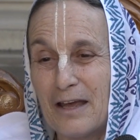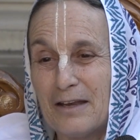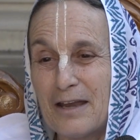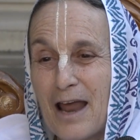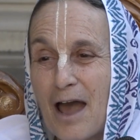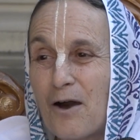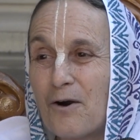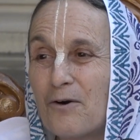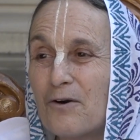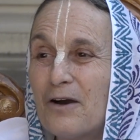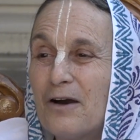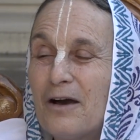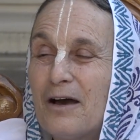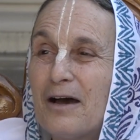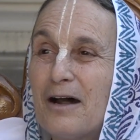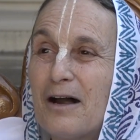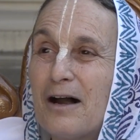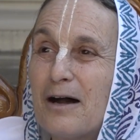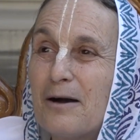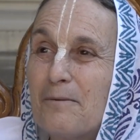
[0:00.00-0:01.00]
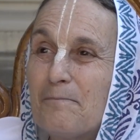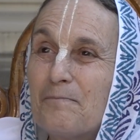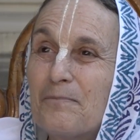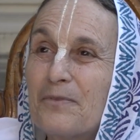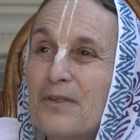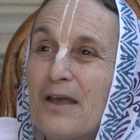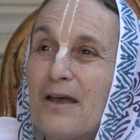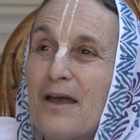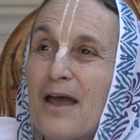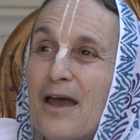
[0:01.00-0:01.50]
Now,
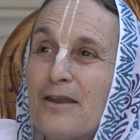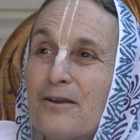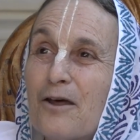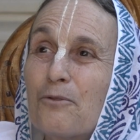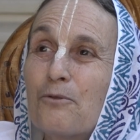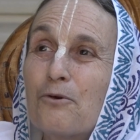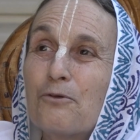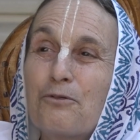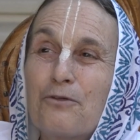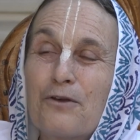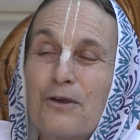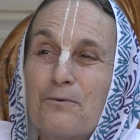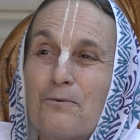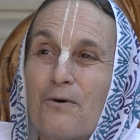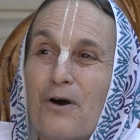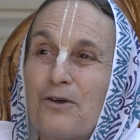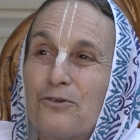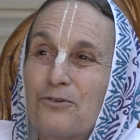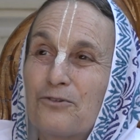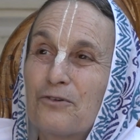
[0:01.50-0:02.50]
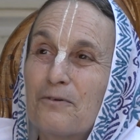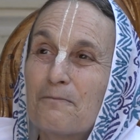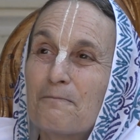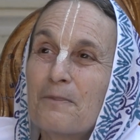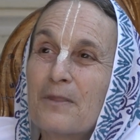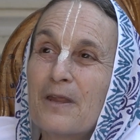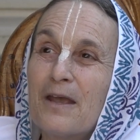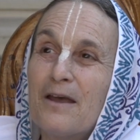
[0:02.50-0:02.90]
another thing was